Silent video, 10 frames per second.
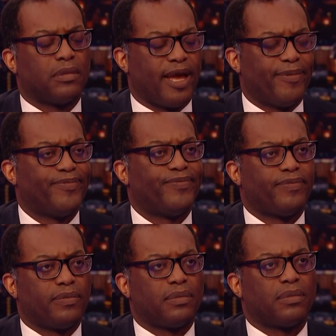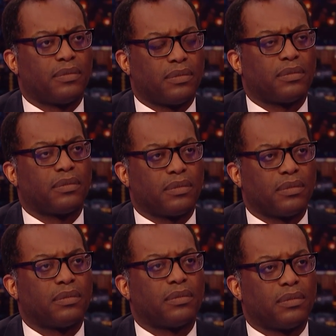base in
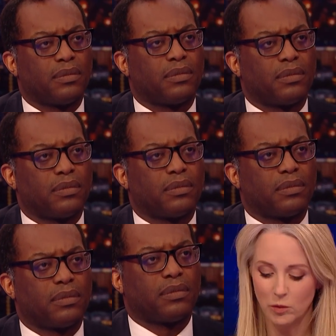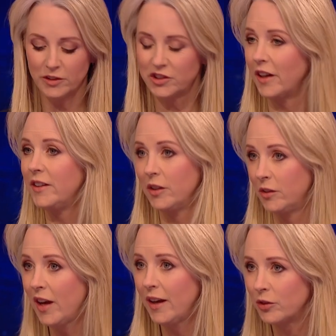Dublin. Citing
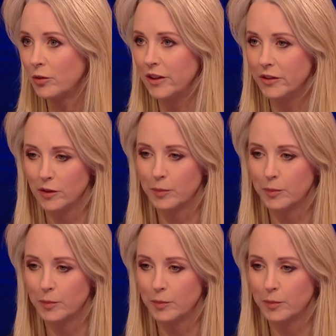tax reasons,